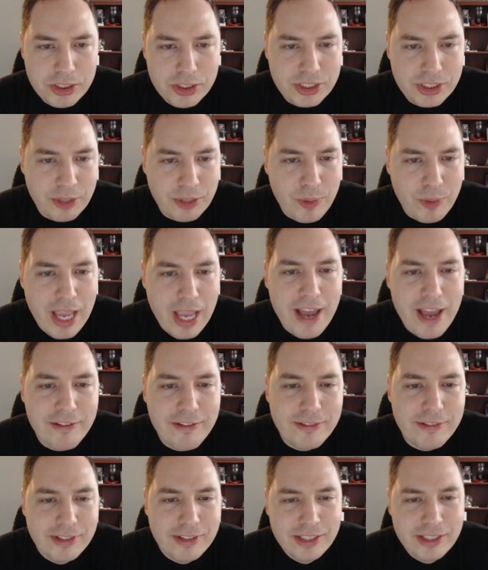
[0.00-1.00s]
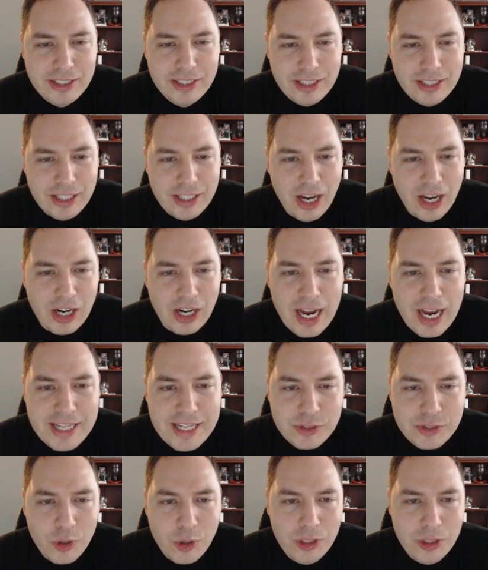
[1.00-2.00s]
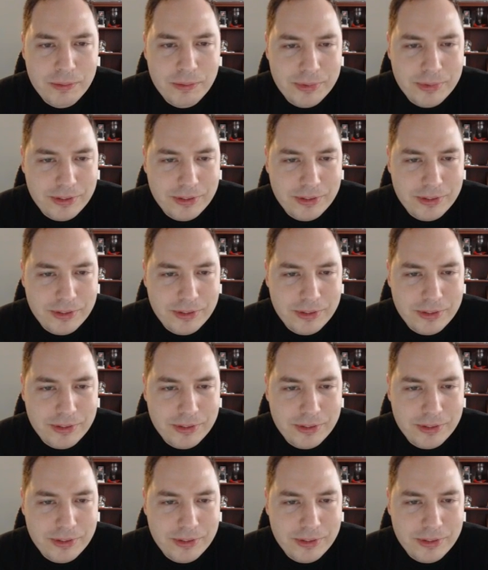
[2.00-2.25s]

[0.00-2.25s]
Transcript: And we have our Ice Golem,